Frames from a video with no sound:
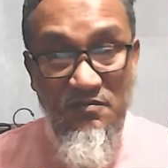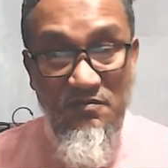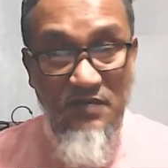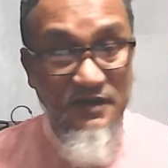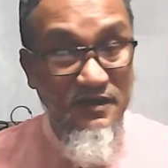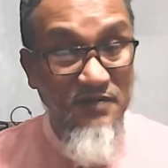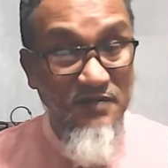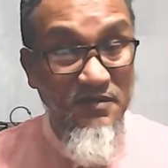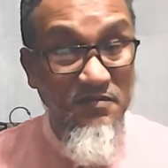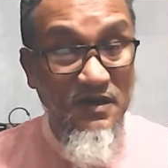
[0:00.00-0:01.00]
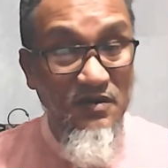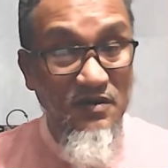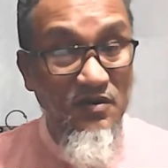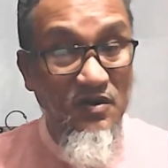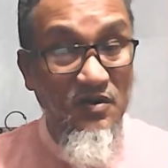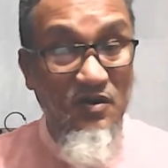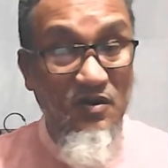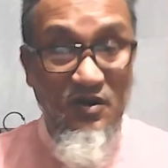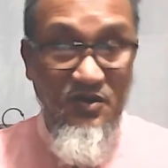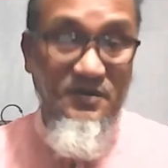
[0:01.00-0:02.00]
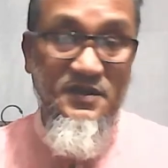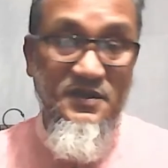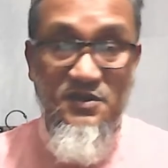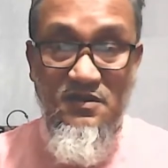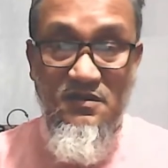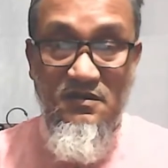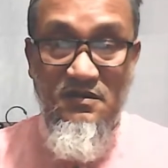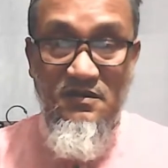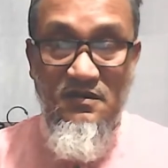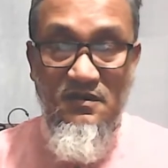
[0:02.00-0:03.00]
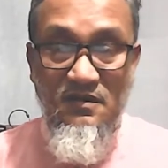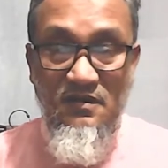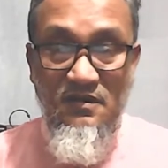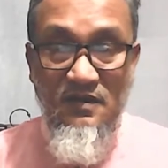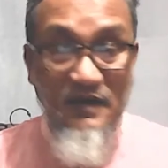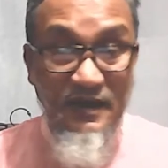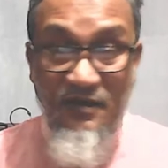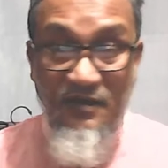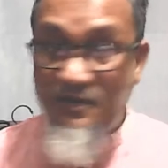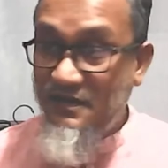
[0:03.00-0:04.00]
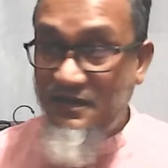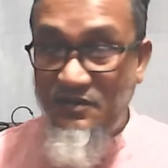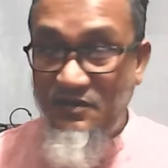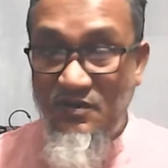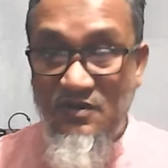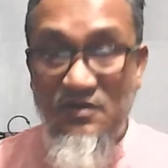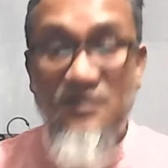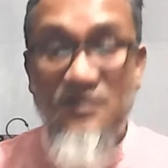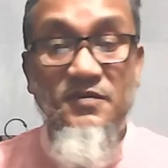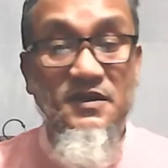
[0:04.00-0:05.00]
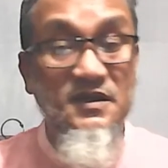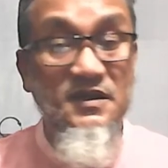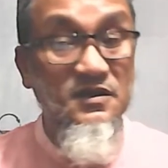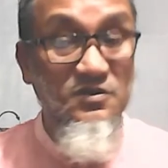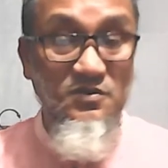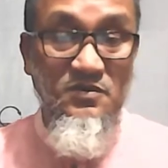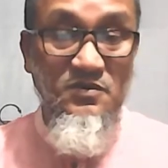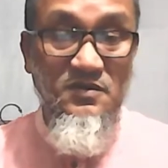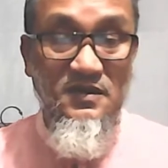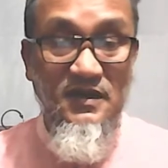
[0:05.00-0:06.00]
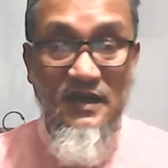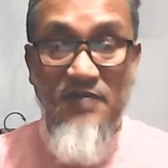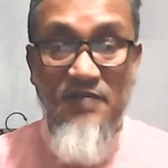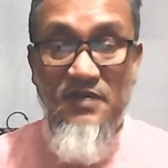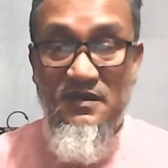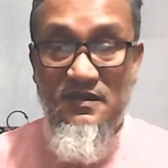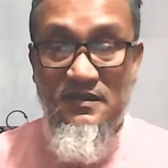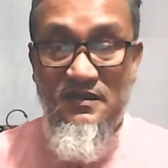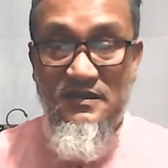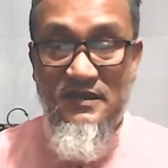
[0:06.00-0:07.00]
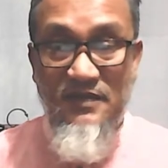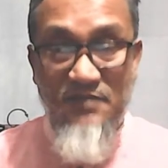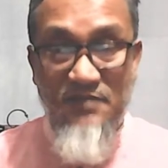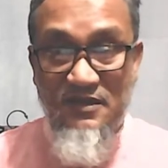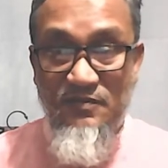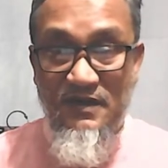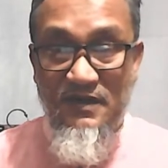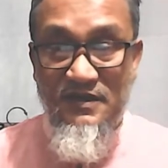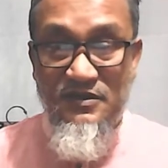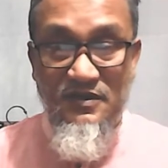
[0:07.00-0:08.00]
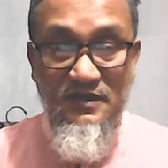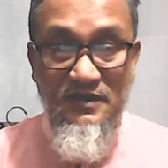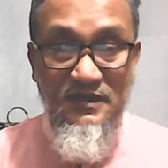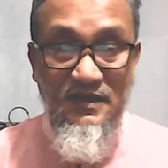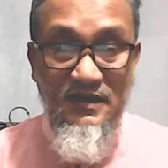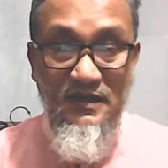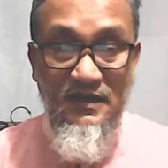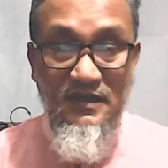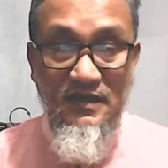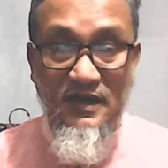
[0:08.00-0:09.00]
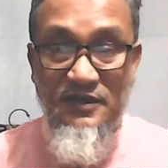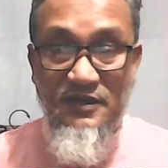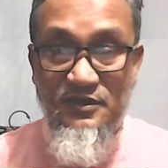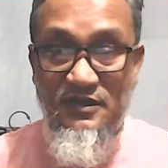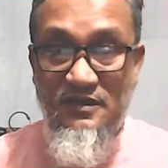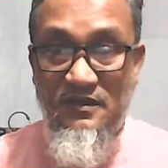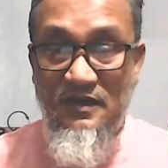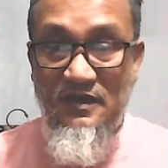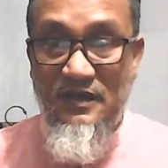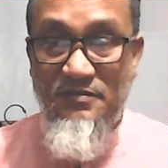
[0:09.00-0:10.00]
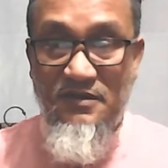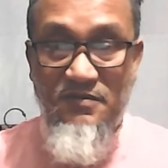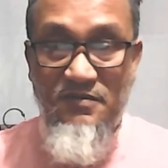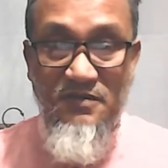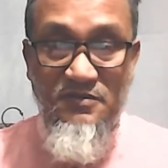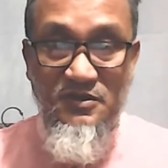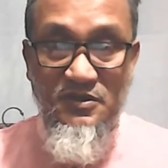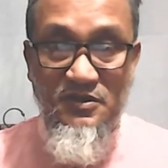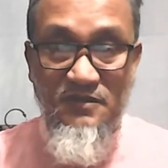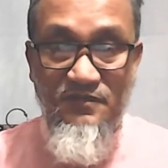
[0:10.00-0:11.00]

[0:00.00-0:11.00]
But remember, not always. Language is not obedient to grammar. Same explanation, the country after preposition.